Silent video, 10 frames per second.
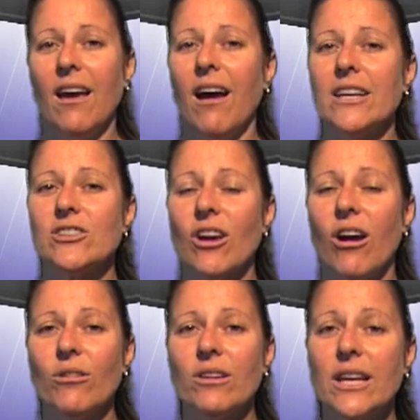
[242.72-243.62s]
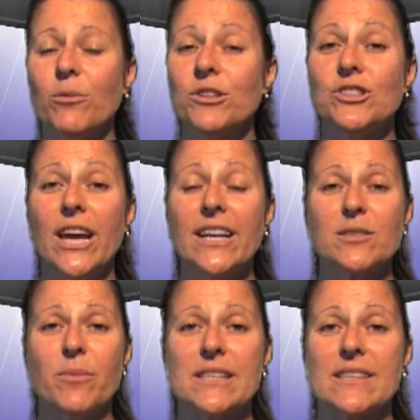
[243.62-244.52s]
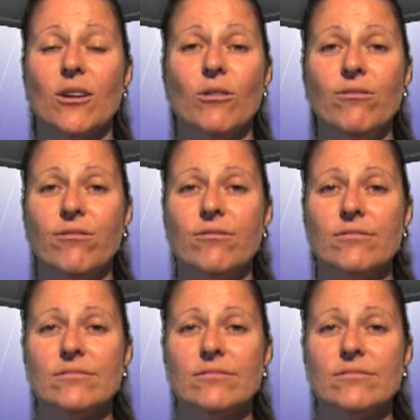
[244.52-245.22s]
I totally reject myself